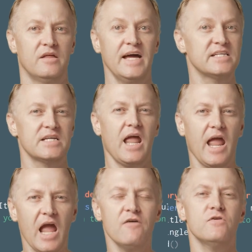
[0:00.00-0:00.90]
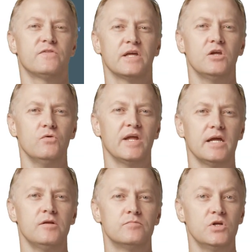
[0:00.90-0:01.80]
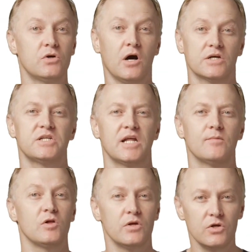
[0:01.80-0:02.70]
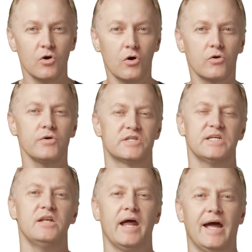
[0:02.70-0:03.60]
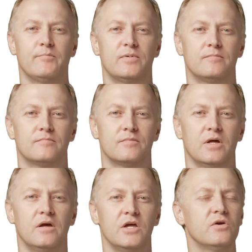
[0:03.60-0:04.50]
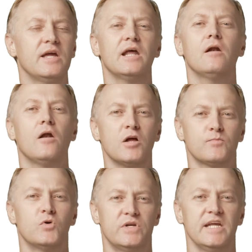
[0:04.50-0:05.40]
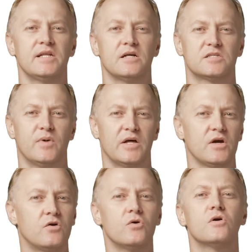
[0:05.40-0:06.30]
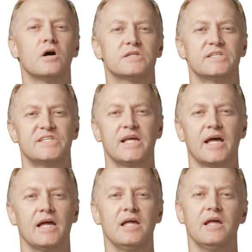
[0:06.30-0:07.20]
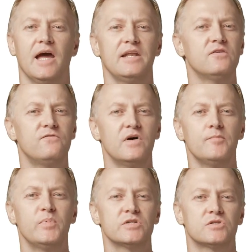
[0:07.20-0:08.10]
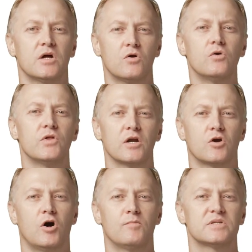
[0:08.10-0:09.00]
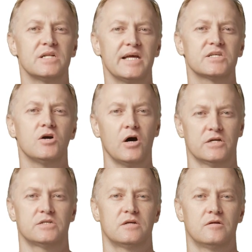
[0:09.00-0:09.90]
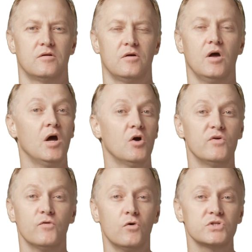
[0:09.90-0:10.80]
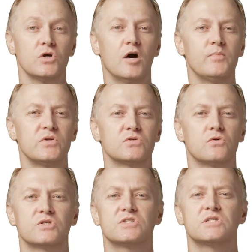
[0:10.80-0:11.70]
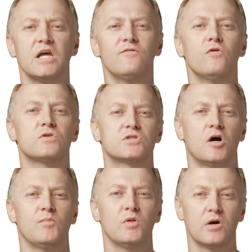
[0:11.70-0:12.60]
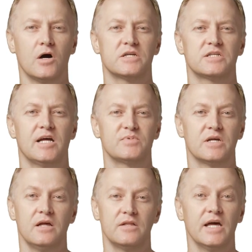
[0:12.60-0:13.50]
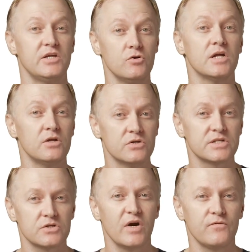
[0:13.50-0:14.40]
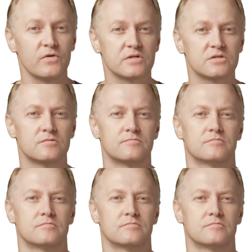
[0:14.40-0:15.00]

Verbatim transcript: That's everything you need to cast enable your Sender app. You can get a lot more details about the Google Cast SDK at developers.google.com cast. We've also open sourced several sample cast apps that you can use as a reference.